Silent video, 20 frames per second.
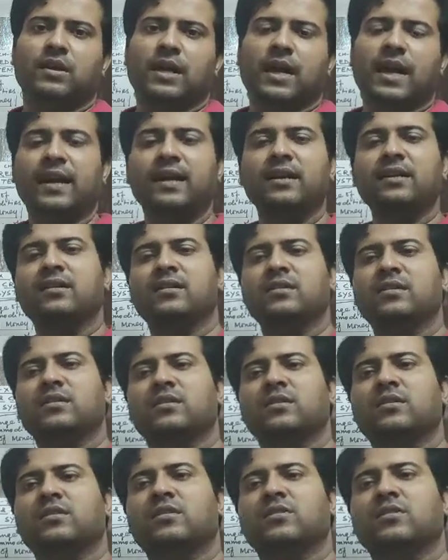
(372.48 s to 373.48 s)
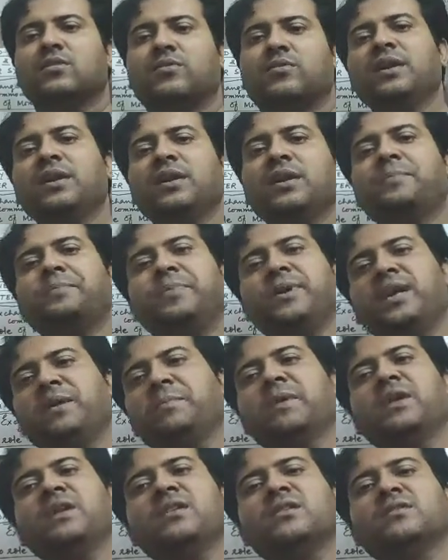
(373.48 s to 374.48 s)
and when
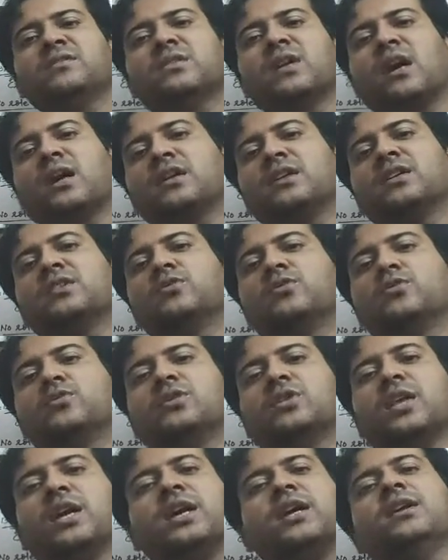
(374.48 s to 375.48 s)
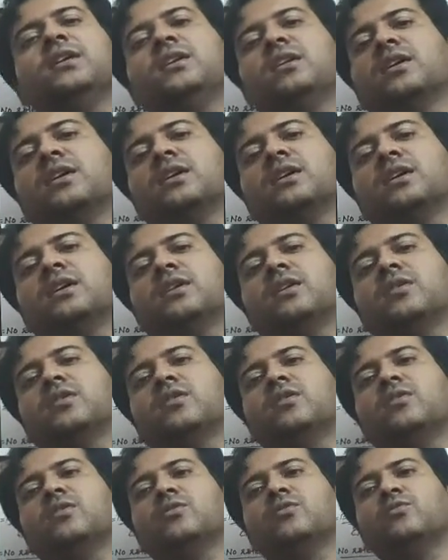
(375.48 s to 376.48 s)
people started to think
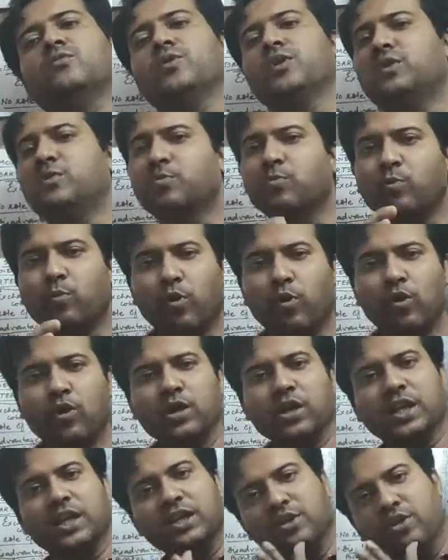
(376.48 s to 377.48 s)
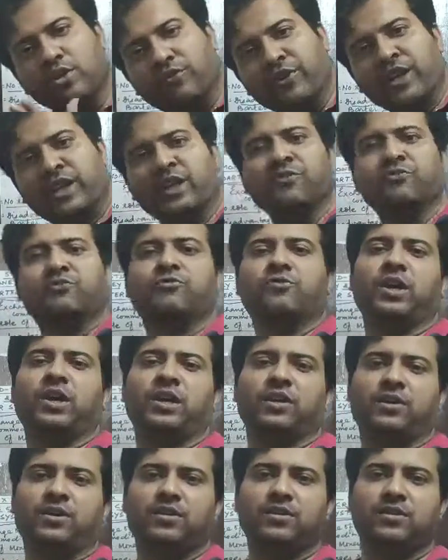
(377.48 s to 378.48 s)
with more innovative
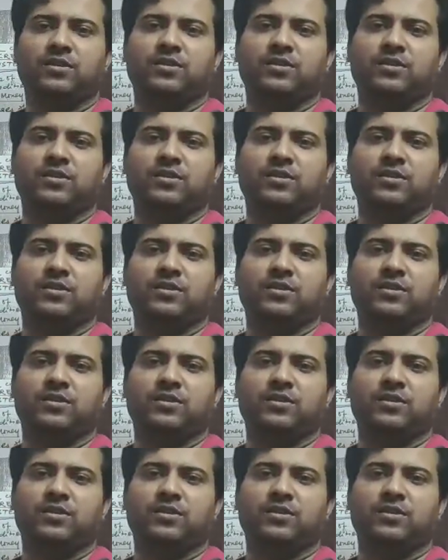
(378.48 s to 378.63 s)
way,